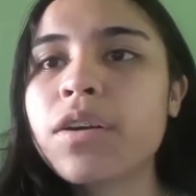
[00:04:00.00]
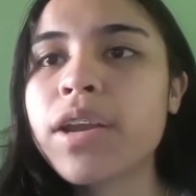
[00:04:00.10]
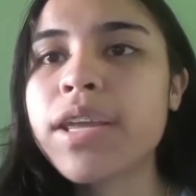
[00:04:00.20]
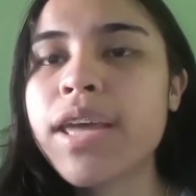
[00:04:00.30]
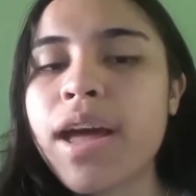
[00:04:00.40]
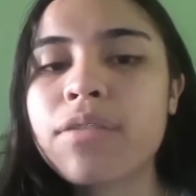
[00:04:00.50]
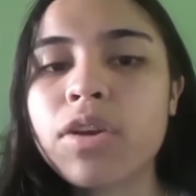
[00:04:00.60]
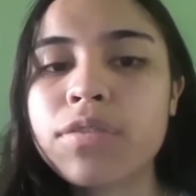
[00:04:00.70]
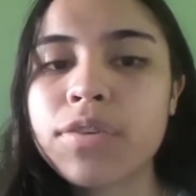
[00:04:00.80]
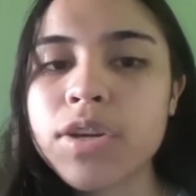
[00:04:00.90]
already have
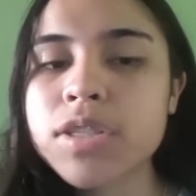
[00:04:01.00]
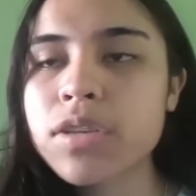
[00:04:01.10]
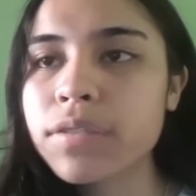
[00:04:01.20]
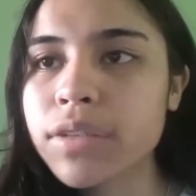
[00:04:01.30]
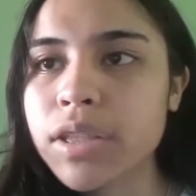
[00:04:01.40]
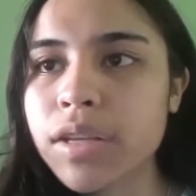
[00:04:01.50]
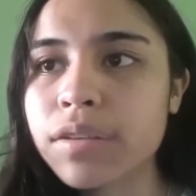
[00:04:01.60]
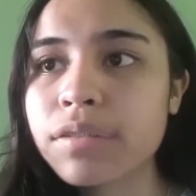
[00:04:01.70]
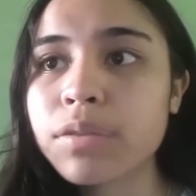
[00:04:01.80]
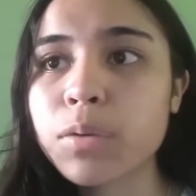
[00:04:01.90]
our first
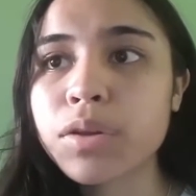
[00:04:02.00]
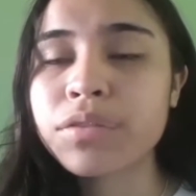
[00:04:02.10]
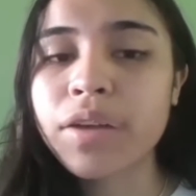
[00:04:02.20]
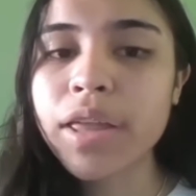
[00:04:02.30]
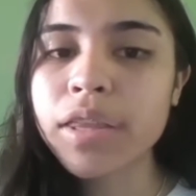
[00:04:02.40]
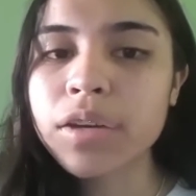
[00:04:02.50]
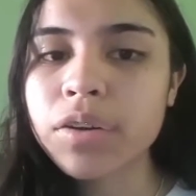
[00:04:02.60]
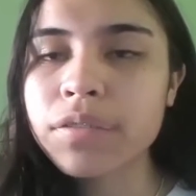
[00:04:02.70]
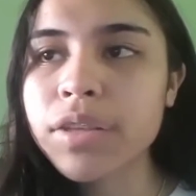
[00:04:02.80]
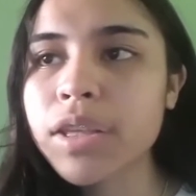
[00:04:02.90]
derivative, we will find the
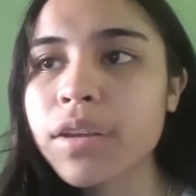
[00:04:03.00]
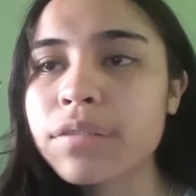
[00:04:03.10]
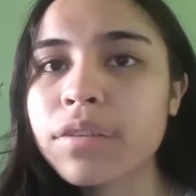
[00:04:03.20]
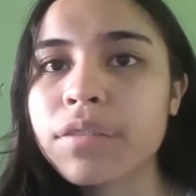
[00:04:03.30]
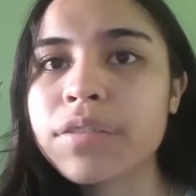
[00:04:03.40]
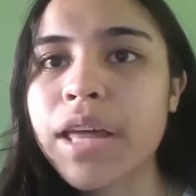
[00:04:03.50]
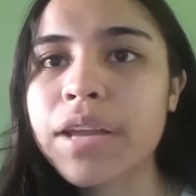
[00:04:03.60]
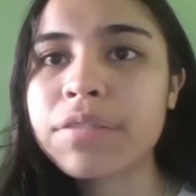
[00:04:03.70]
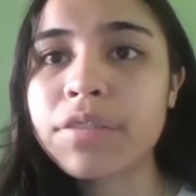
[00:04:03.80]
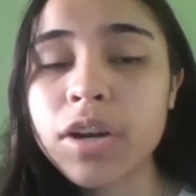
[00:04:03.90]
derivative of
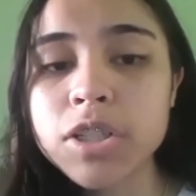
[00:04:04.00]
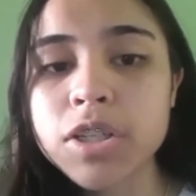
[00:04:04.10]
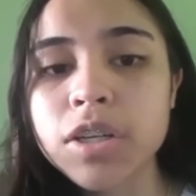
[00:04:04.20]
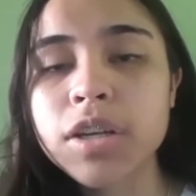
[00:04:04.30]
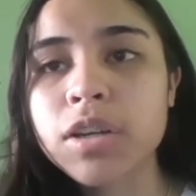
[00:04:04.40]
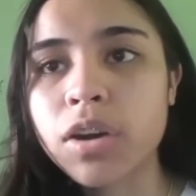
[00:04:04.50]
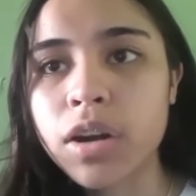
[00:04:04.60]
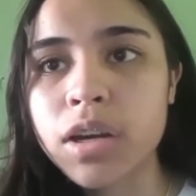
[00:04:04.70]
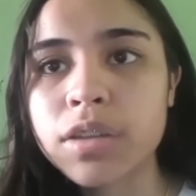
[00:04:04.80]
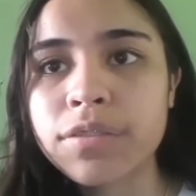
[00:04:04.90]
that function in
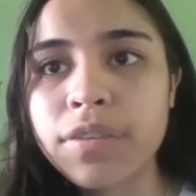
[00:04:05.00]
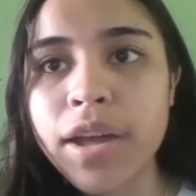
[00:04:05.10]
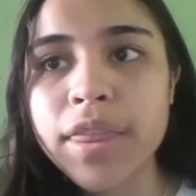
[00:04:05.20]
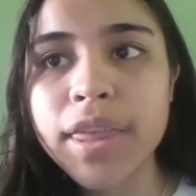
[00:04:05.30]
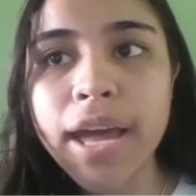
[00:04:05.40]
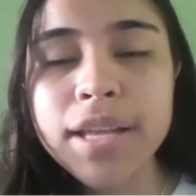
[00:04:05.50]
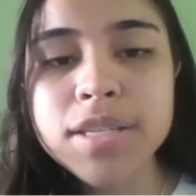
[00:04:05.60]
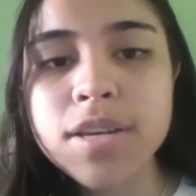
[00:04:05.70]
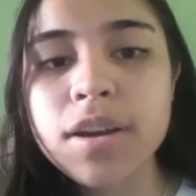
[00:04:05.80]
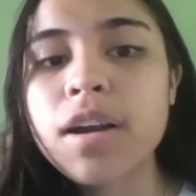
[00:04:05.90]
order to find the
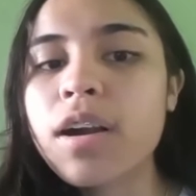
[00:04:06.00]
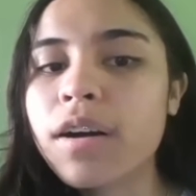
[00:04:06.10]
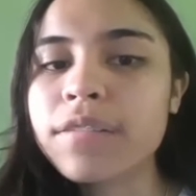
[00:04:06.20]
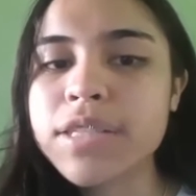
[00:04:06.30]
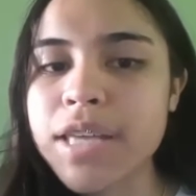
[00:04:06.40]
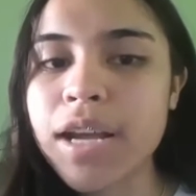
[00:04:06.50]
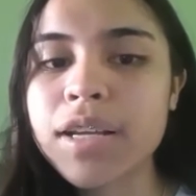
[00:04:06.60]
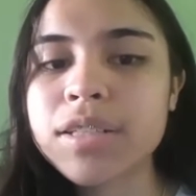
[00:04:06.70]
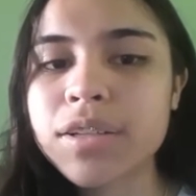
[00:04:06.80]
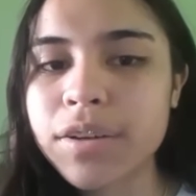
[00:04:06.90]
answer of the
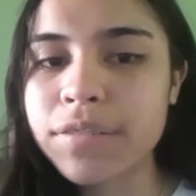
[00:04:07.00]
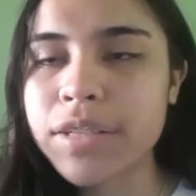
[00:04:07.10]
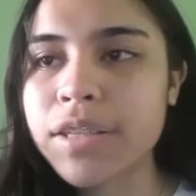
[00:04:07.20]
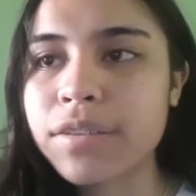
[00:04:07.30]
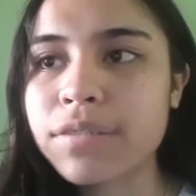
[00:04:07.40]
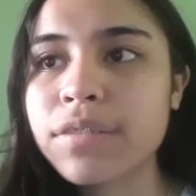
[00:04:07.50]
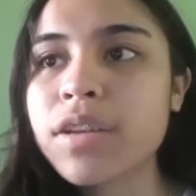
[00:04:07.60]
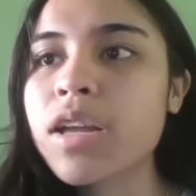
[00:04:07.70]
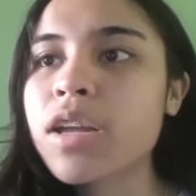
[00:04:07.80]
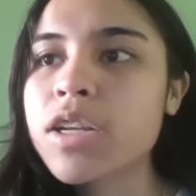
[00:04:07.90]
second derivative.
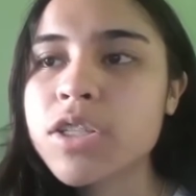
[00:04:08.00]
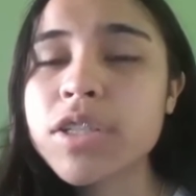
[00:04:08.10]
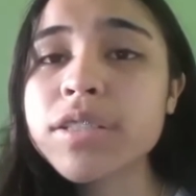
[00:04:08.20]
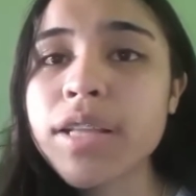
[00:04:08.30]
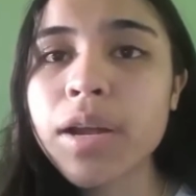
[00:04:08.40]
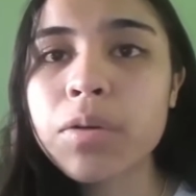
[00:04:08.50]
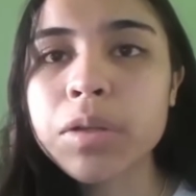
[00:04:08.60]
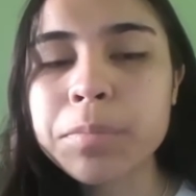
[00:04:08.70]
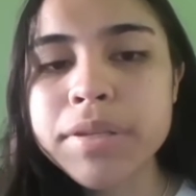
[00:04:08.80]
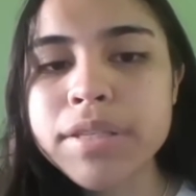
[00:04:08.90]
Just like
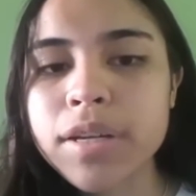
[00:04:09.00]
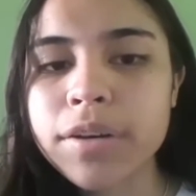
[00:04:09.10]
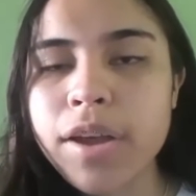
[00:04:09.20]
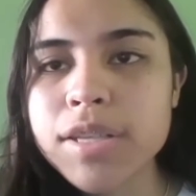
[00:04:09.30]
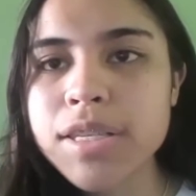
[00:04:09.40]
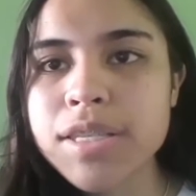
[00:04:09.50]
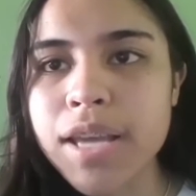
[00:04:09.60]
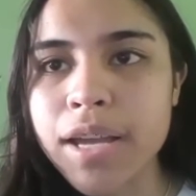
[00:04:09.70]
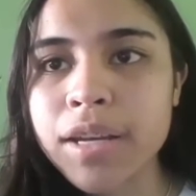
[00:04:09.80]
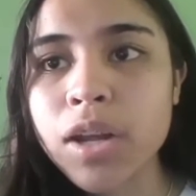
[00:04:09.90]
what Ms. Sideriosa
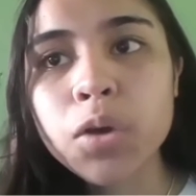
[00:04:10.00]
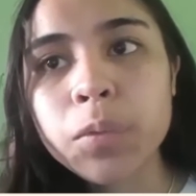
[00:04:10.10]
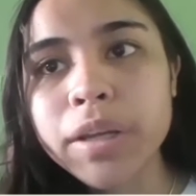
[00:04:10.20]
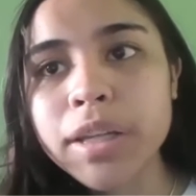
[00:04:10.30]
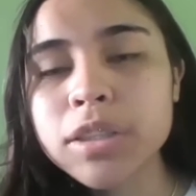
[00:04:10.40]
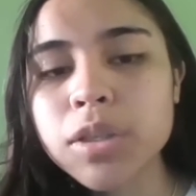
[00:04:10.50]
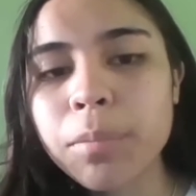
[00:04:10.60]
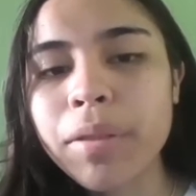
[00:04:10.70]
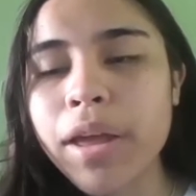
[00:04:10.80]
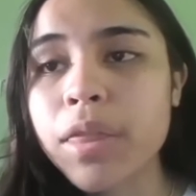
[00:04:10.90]
said, we need to
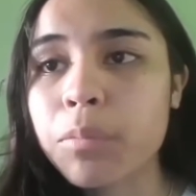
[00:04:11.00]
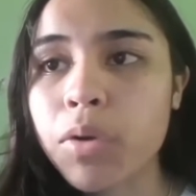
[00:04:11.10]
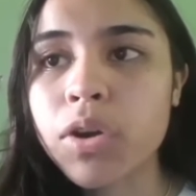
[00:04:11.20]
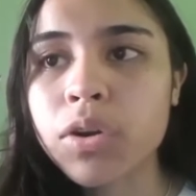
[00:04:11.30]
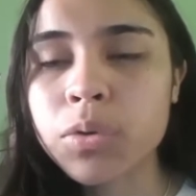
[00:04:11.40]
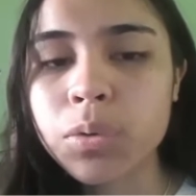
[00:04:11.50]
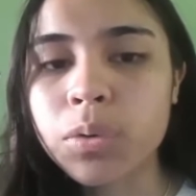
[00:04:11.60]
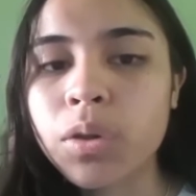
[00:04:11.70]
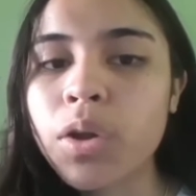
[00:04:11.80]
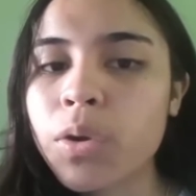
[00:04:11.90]
apply the product
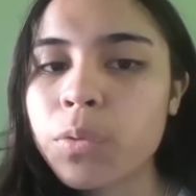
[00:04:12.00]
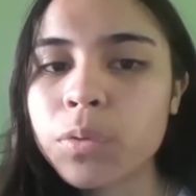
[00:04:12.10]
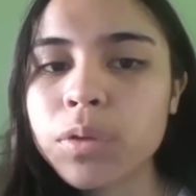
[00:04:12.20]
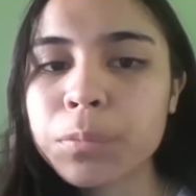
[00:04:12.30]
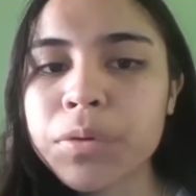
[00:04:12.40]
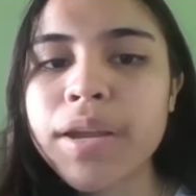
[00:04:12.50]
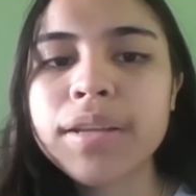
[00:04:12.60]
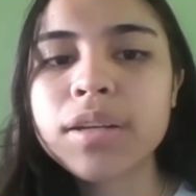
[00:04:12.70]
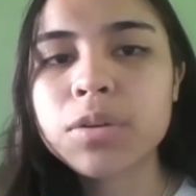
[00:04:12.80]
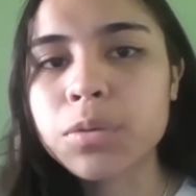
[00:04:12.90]
rule, rule number
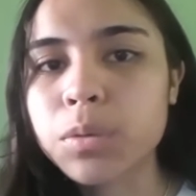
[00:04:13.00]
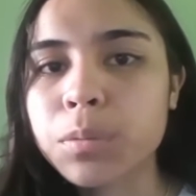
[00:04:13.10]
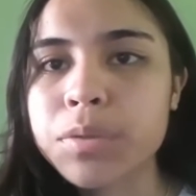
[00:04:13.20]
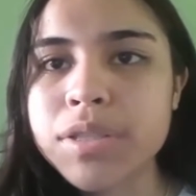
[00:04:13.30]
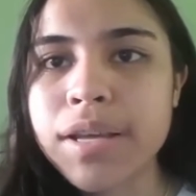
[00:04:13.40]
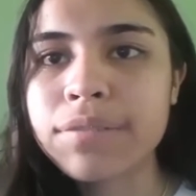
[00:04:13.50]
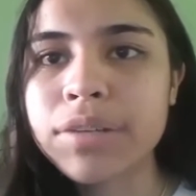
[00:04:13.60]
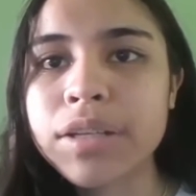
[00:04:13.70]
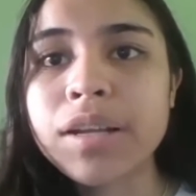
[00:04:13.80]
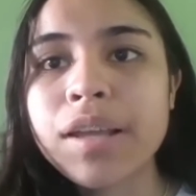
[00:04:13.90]
8 and rule number
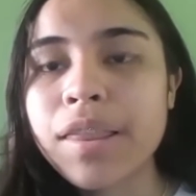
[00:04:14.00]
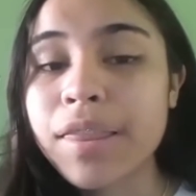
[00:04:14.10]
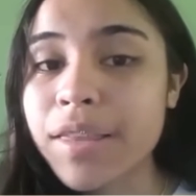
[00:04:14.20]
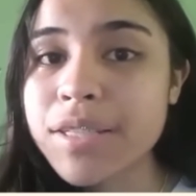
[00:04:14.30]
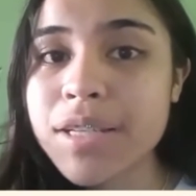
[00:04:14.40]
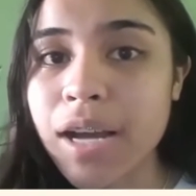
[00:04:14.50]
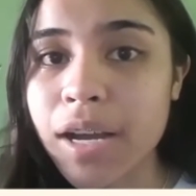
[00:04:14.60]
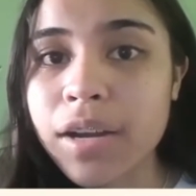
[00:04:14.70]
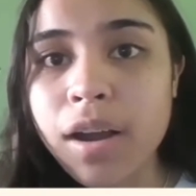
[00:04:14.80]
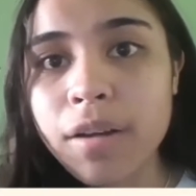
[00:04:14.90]
7, in this
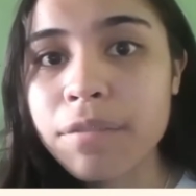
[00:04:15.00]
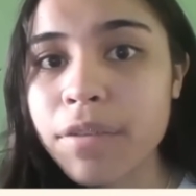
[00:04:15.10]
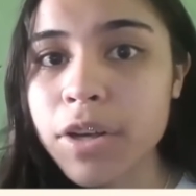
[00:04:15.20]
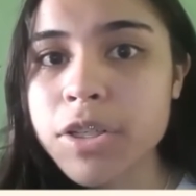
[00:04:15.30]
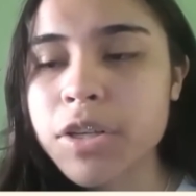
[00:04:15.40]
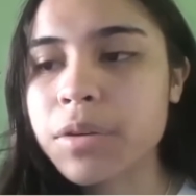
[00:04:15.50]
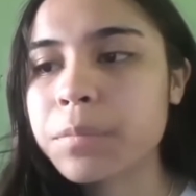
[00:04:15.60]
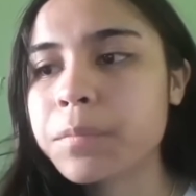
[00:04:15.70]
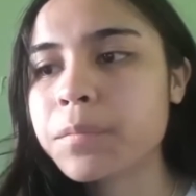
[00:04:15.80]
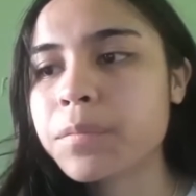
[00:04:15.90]
kind of function.